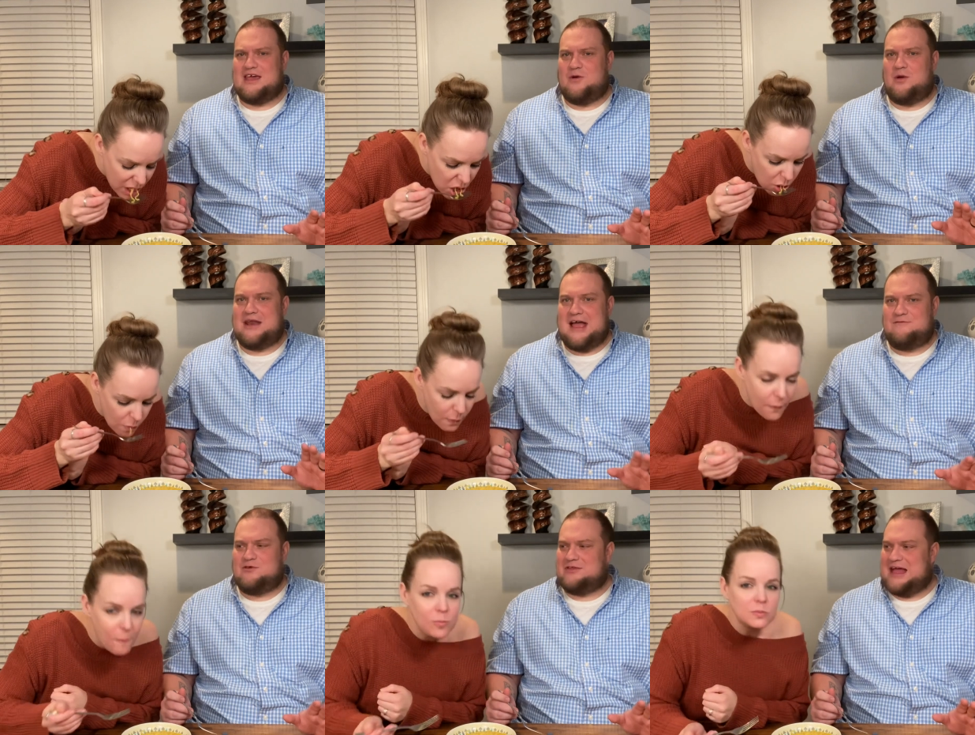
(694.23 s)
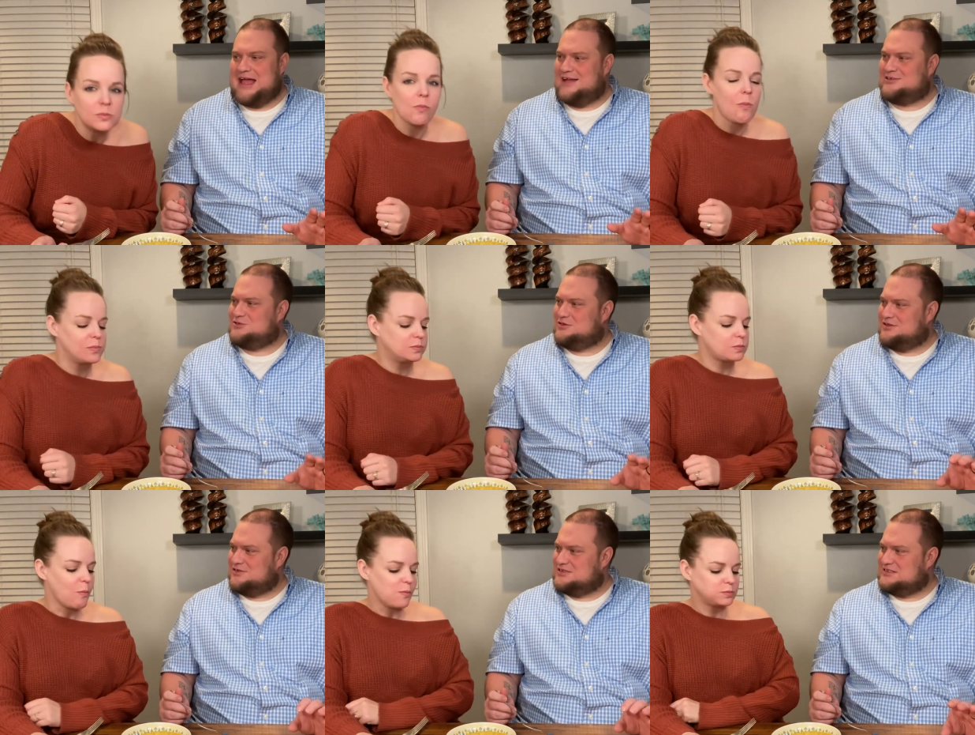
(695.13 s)
Speaker 1: whatever that extra little
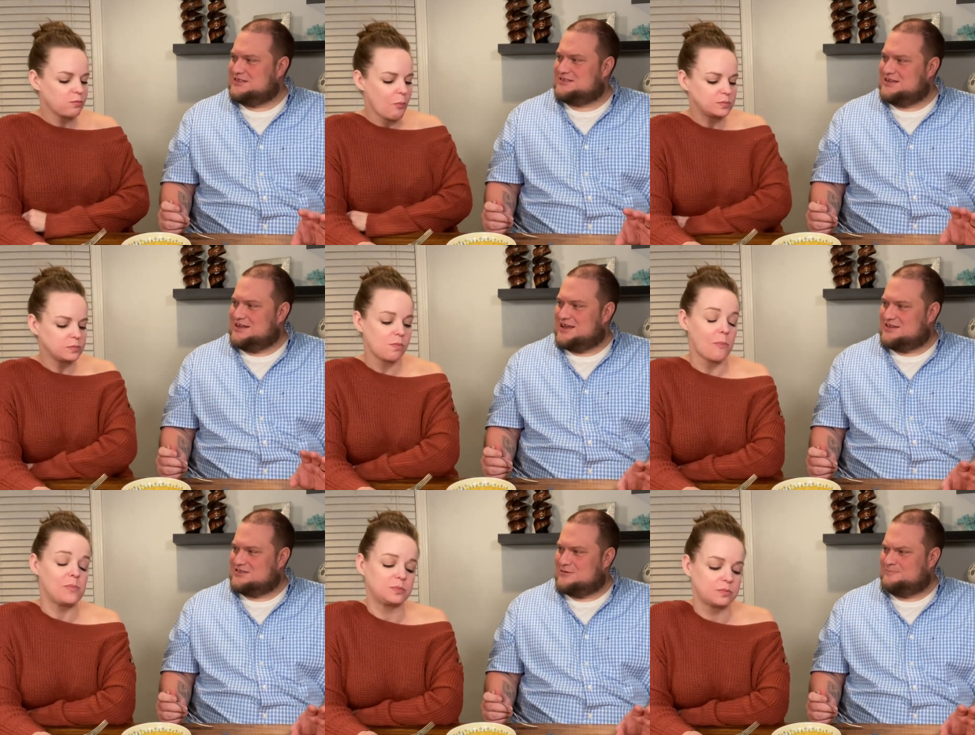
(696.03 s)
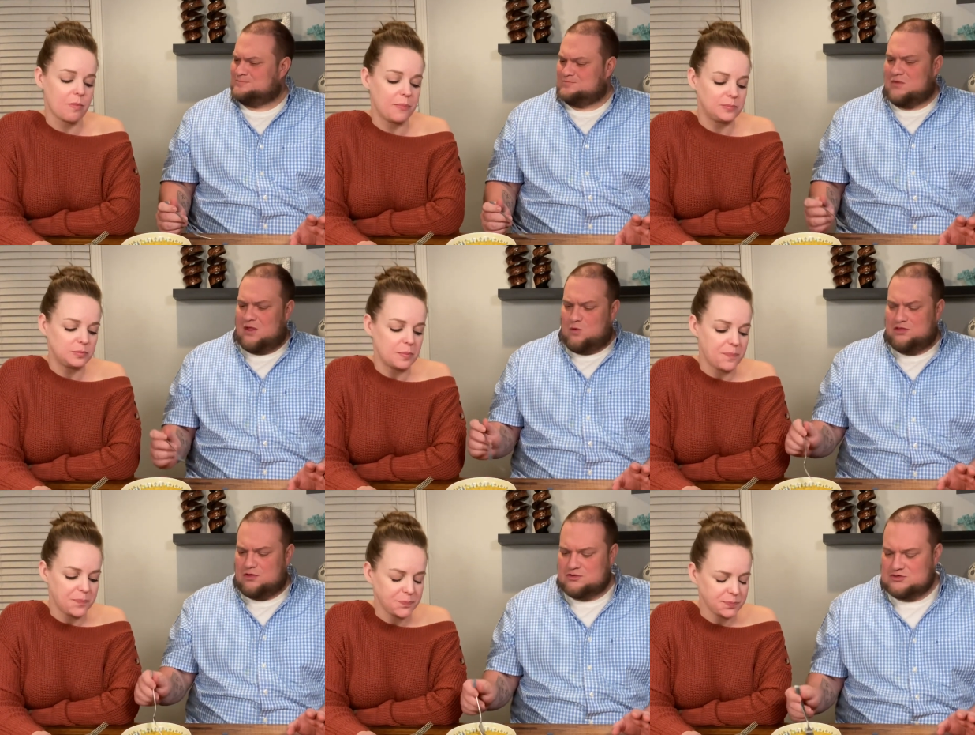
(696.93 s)
seasoning is mm-hmm. with
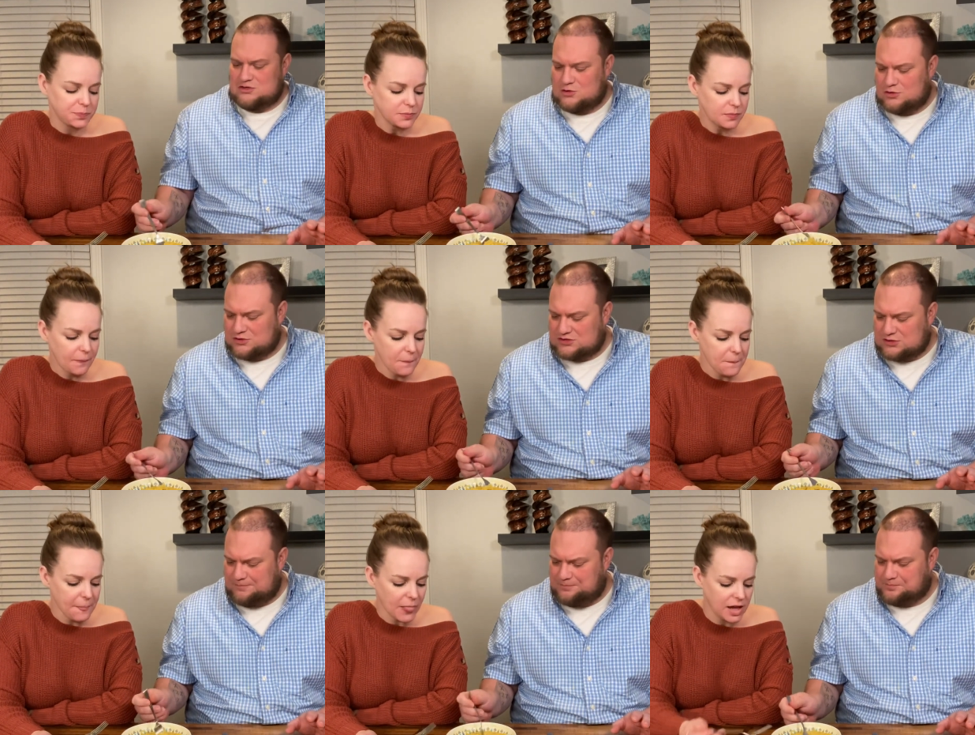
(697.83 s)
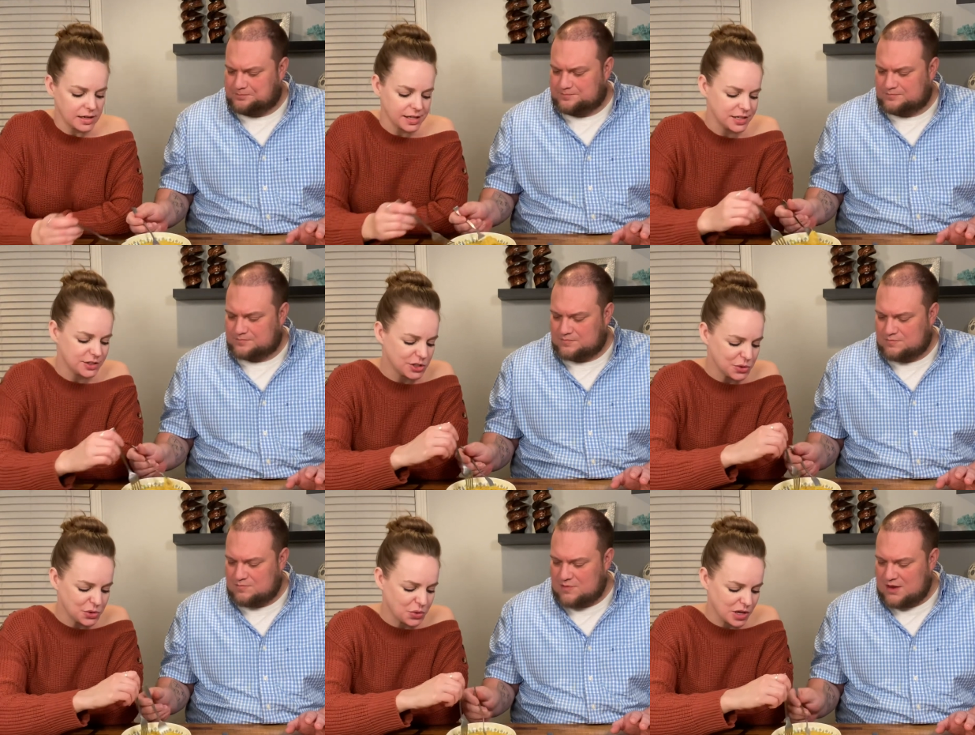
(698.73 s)
those noodles.
Speaker 2: Again, so
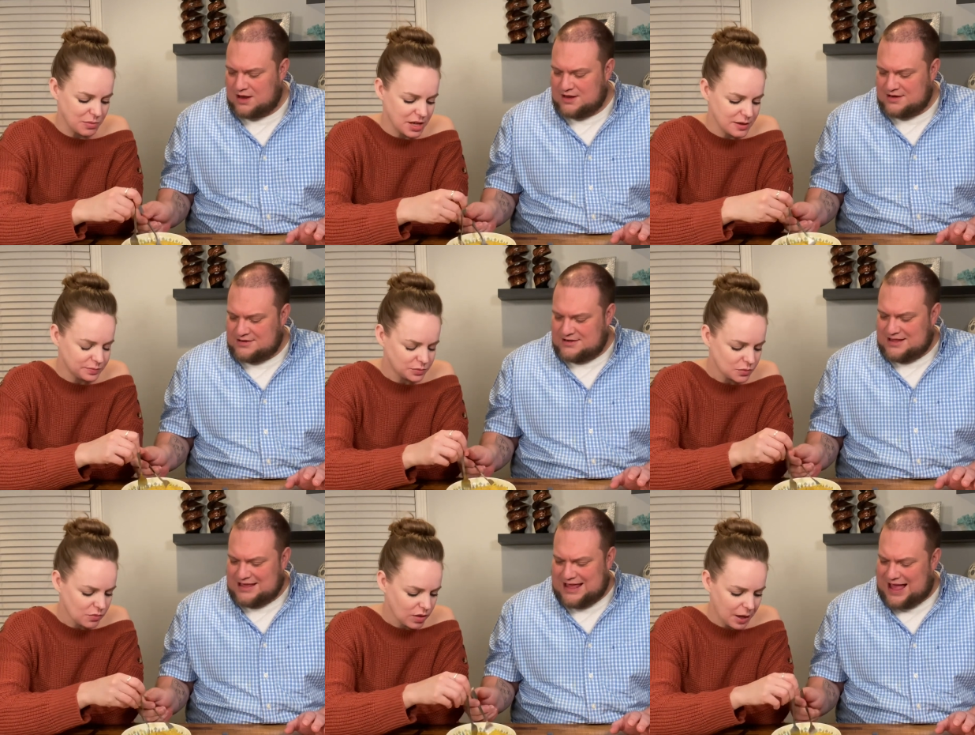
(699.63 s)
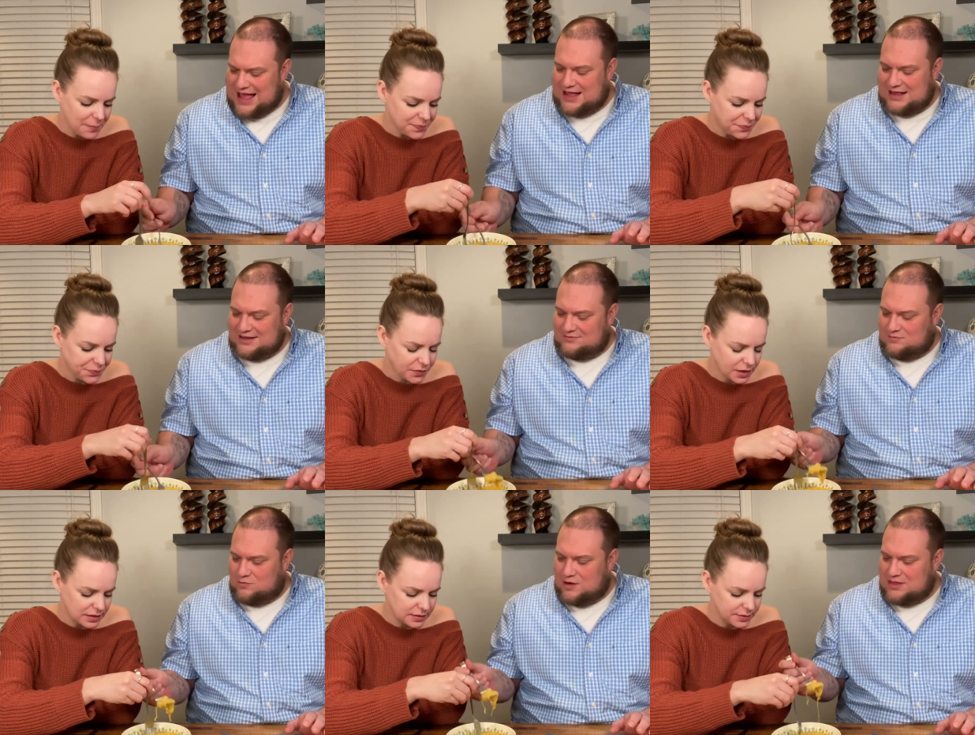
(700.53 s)
creamy.
Speaker 1: Yeah, it
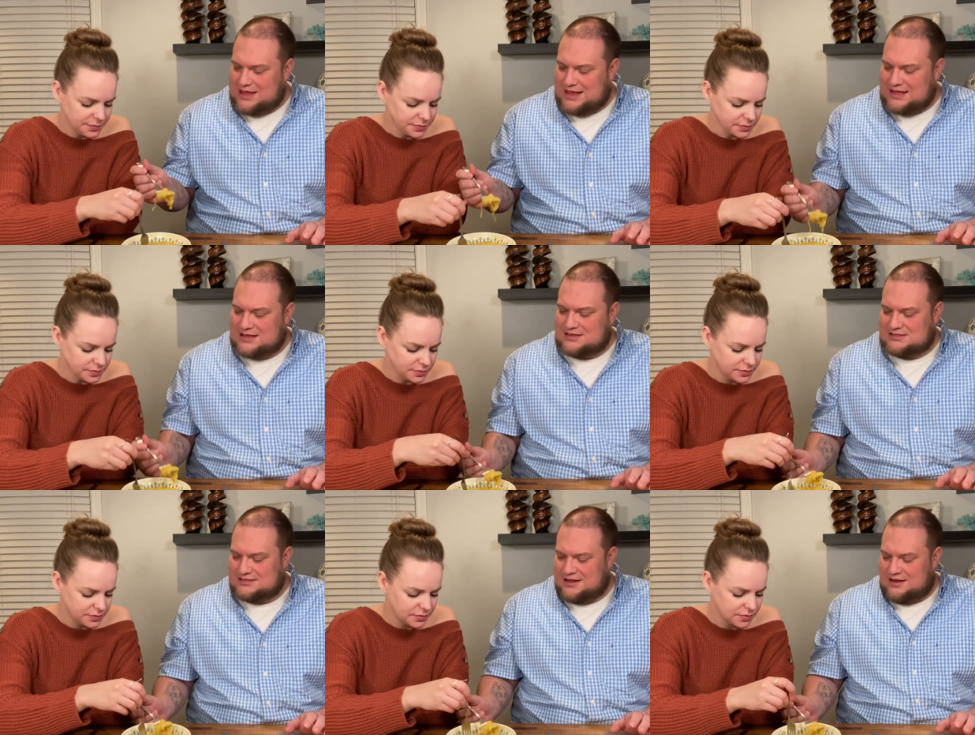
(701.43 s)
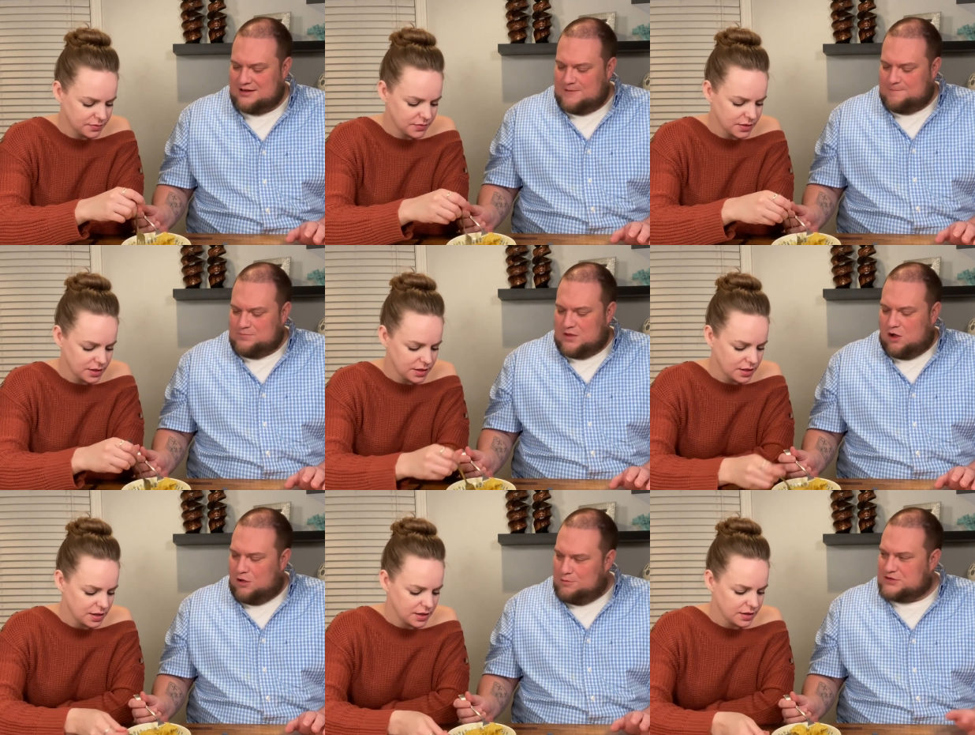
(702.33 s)
really is
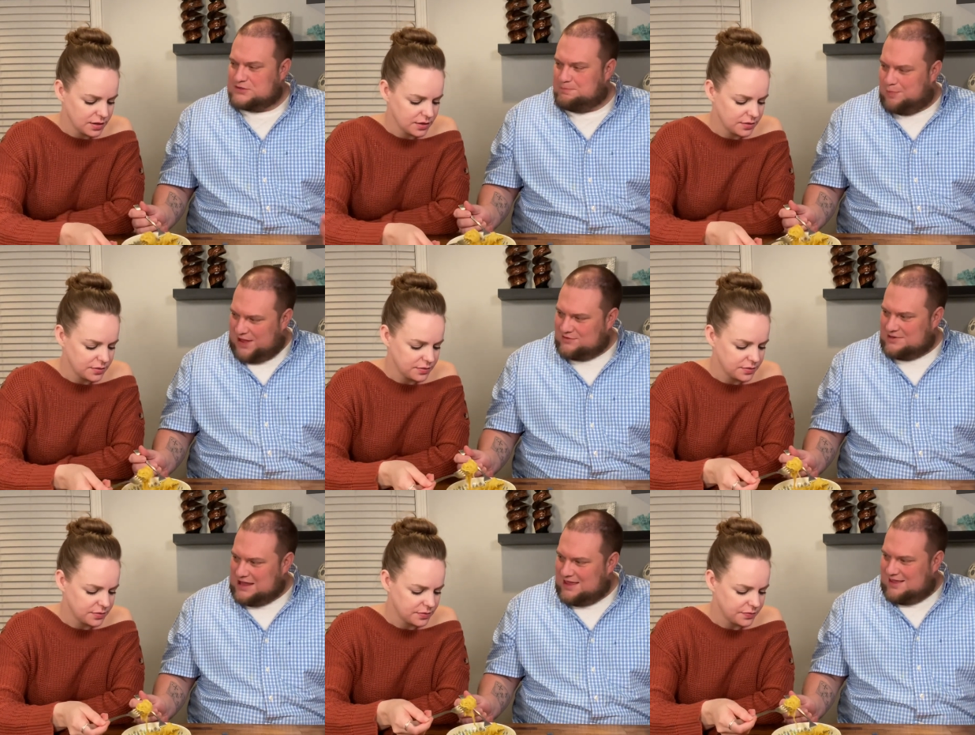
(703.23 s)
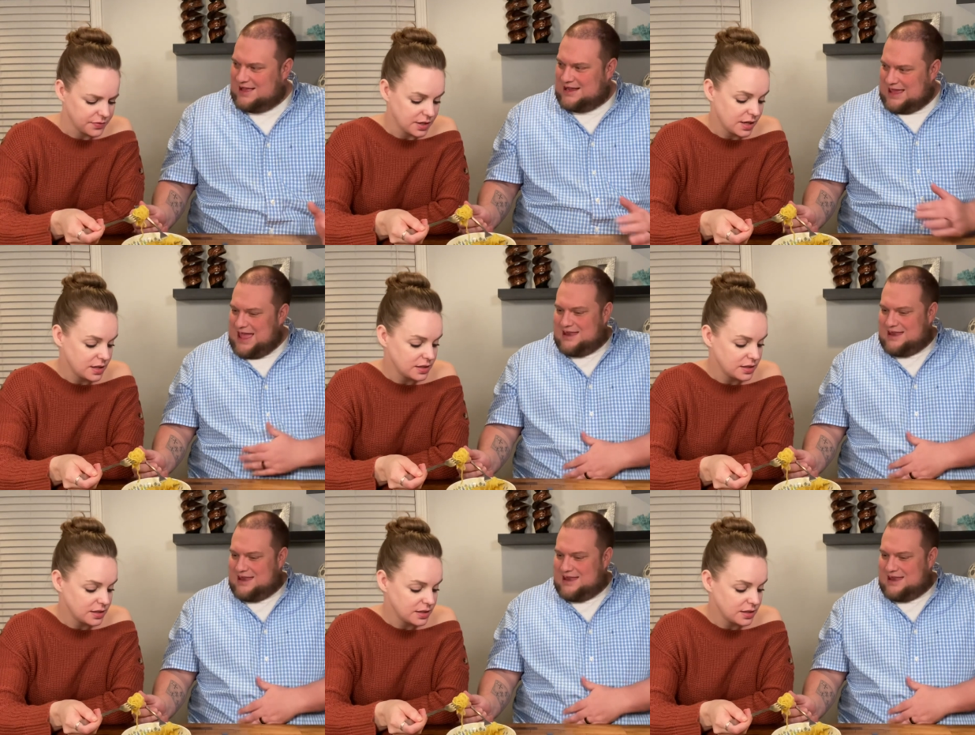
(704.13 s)
almost buttery again.